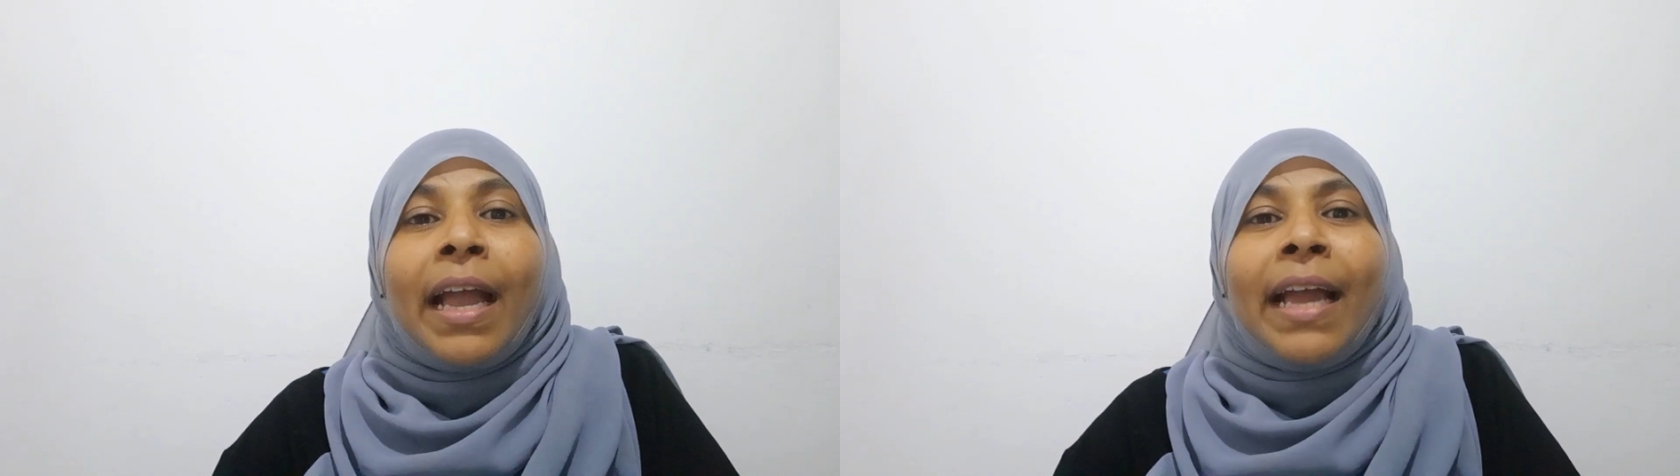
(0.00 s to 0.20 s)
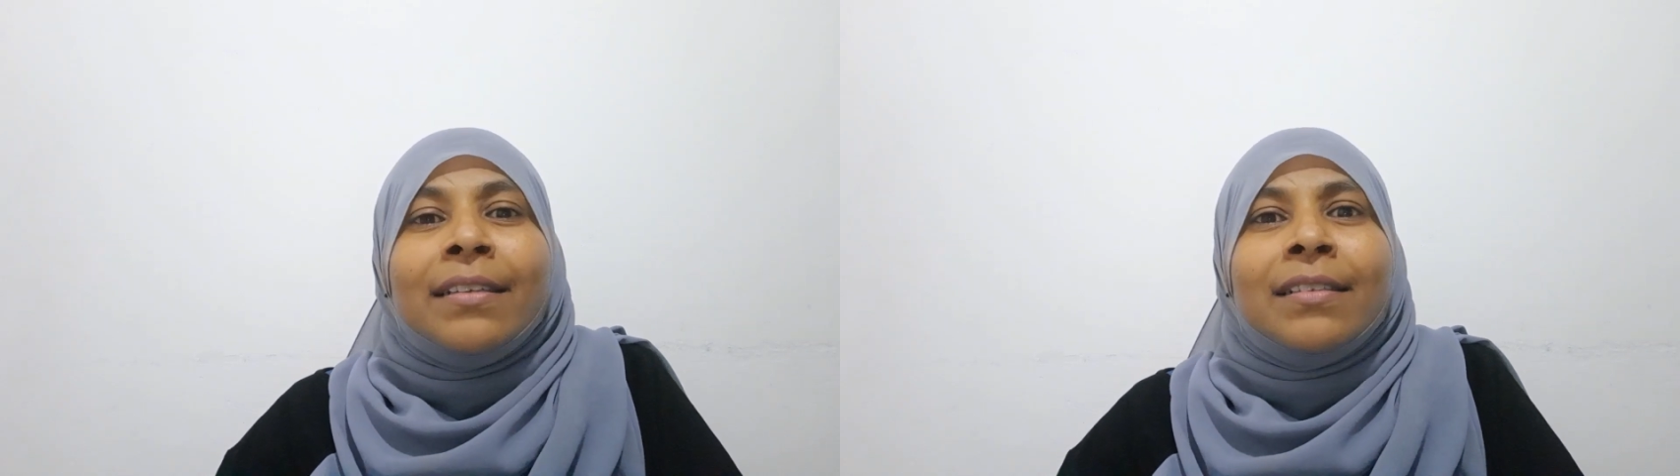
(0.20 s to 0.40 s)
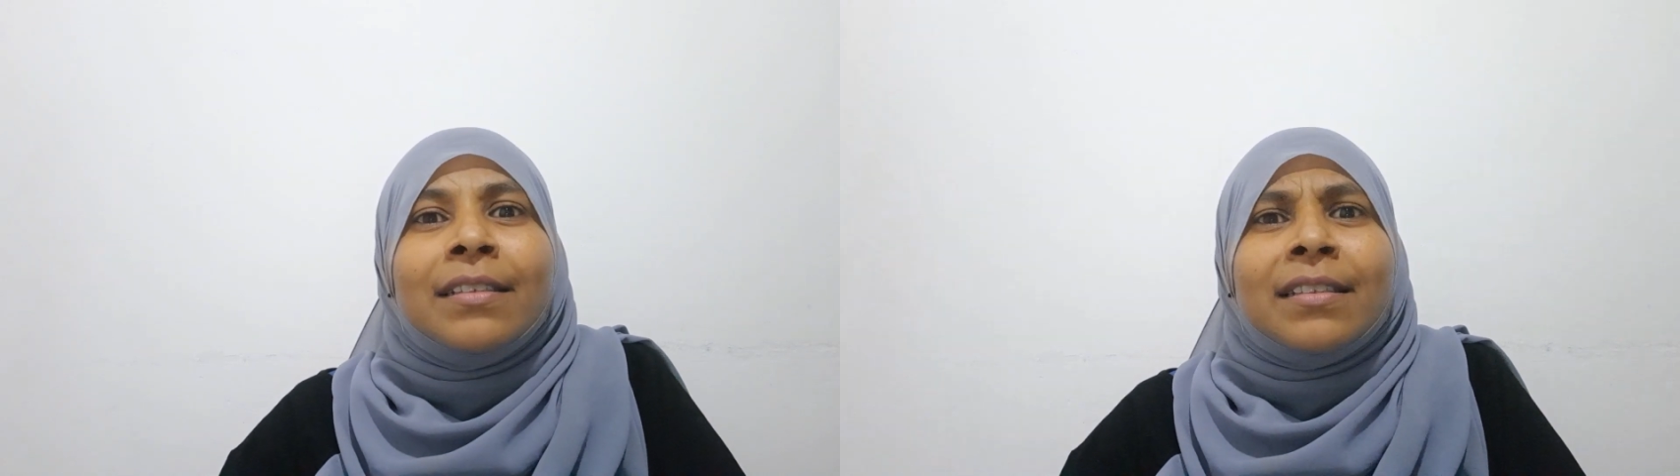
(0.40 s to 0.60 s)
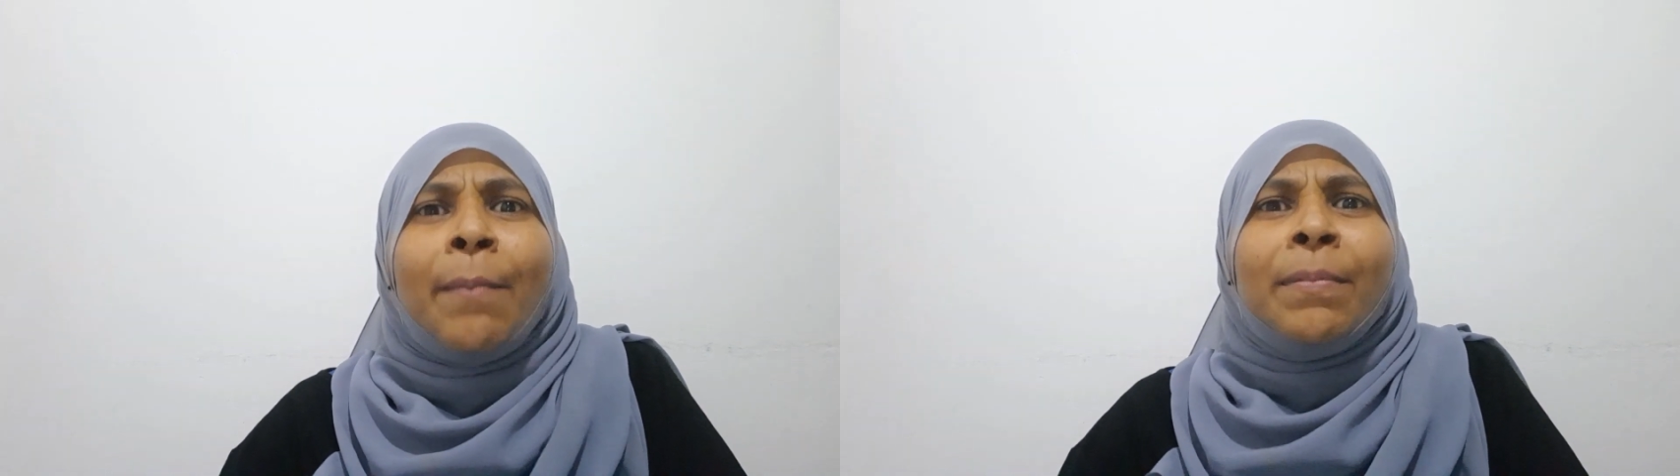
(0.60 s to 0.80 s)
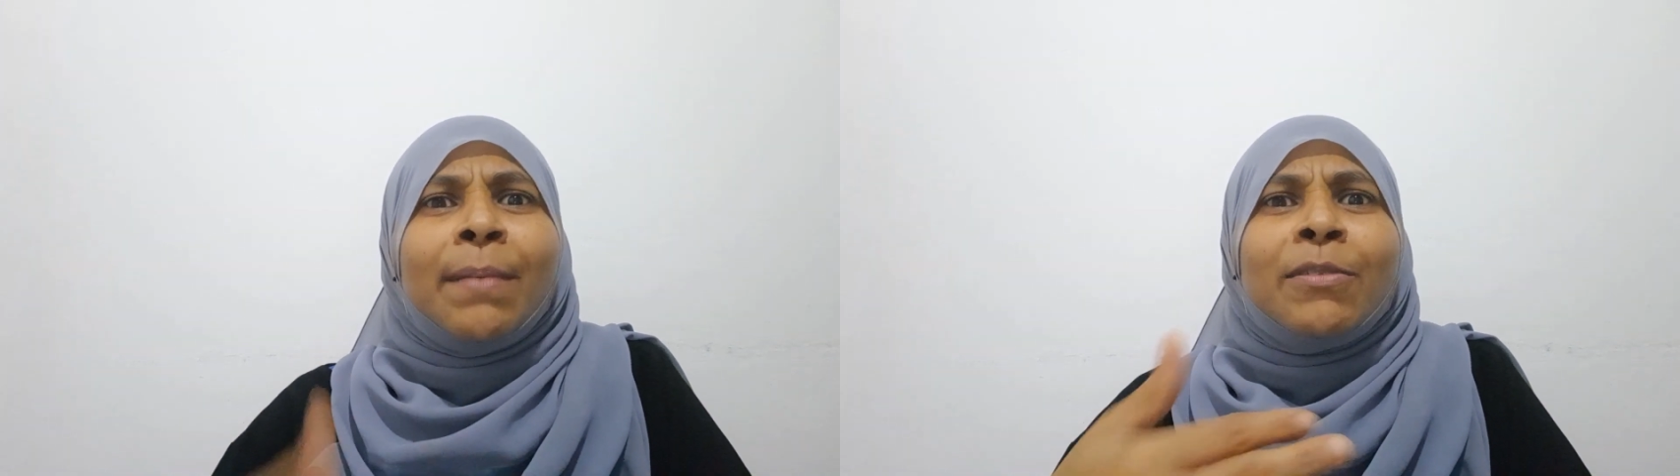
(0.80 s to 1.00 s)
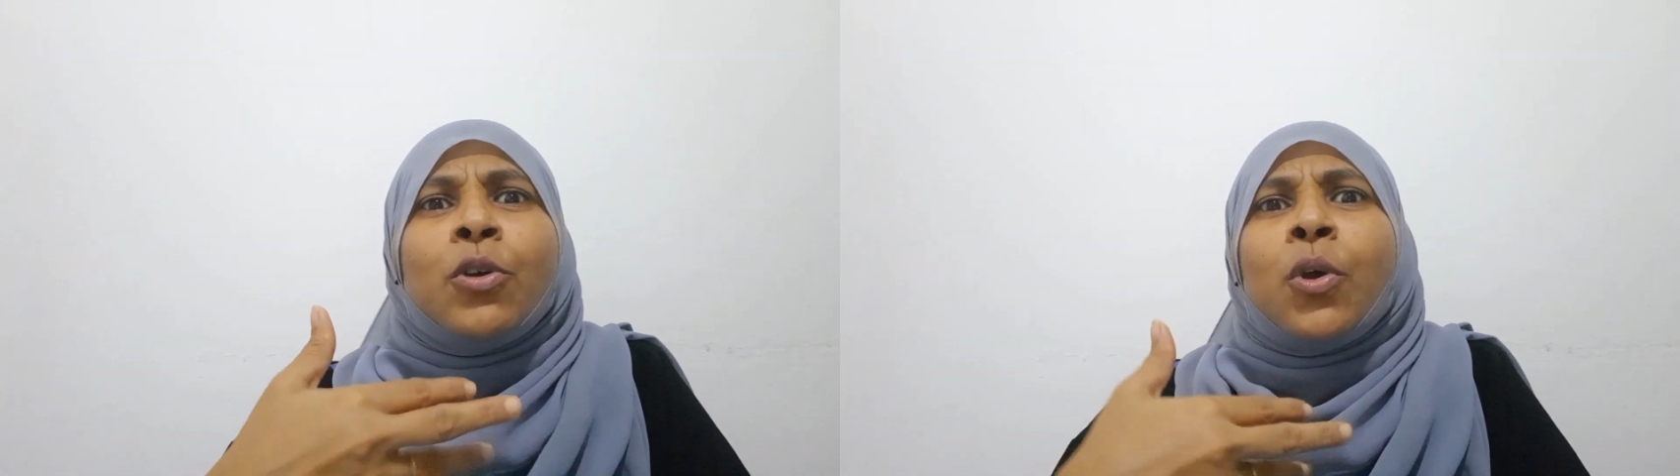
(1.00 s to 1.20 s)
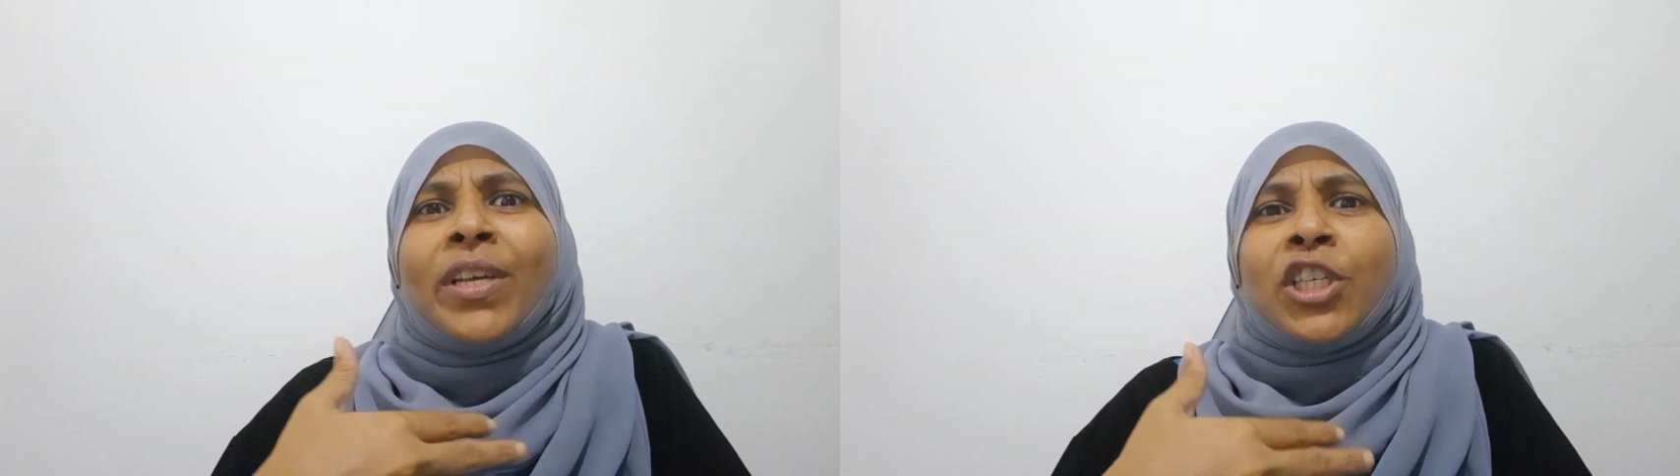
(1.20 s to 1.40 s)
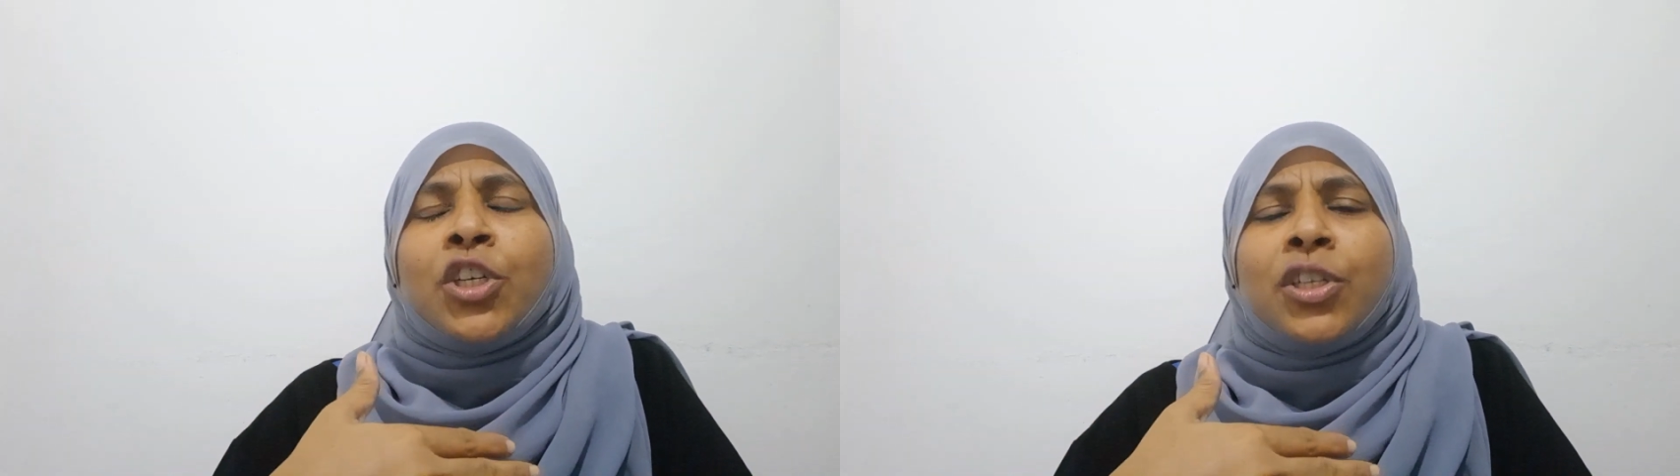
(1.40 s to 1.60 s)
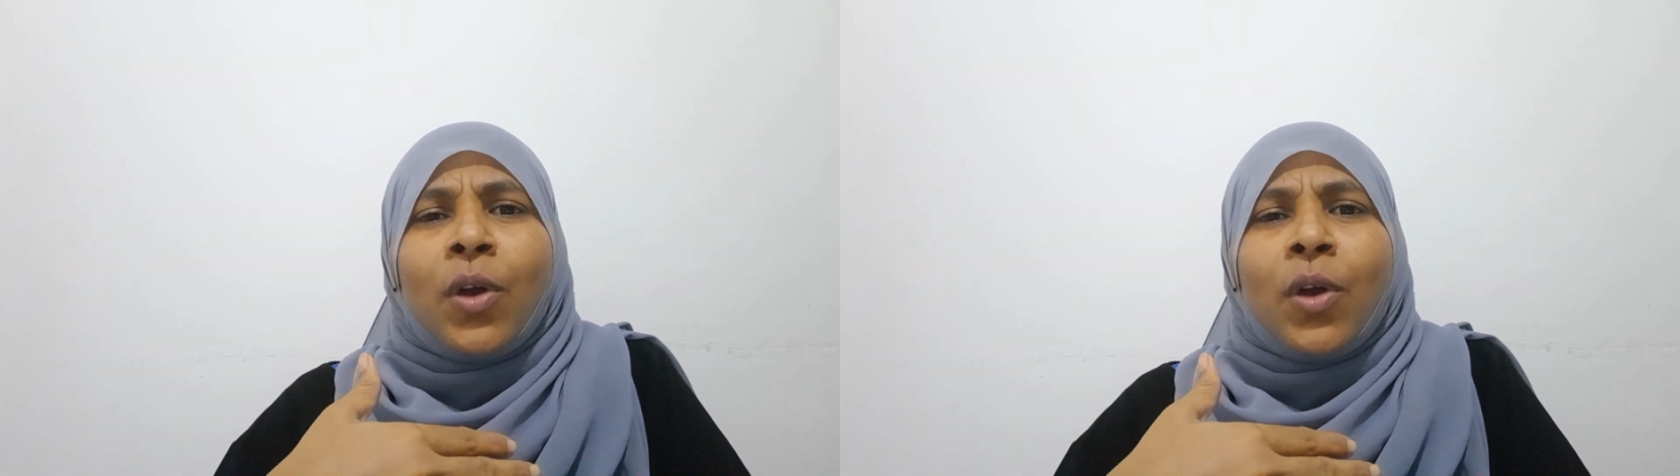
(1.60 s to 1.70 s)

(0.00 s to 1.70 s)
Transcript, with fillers: and sometimes you question